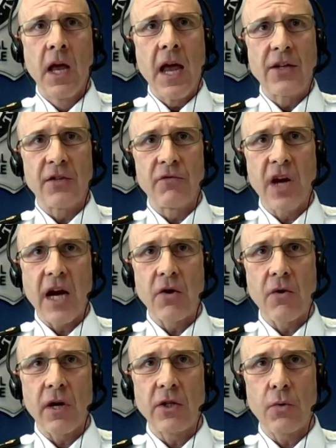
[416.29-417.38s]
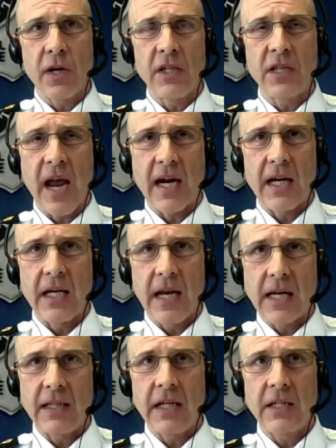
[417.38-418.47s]
As of January 22nd,
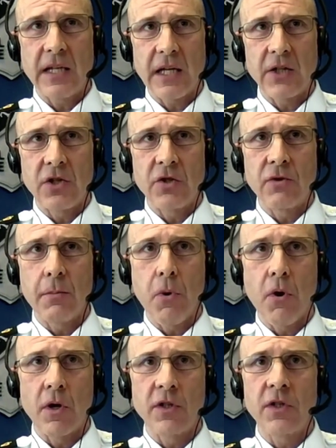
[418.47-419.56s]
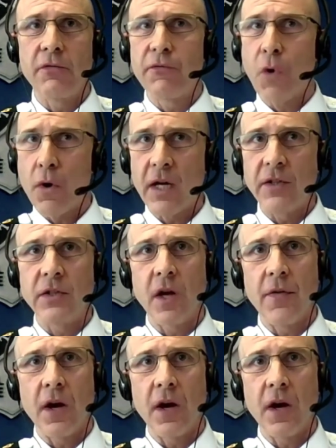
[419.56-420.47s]
daily intelligence reports focused on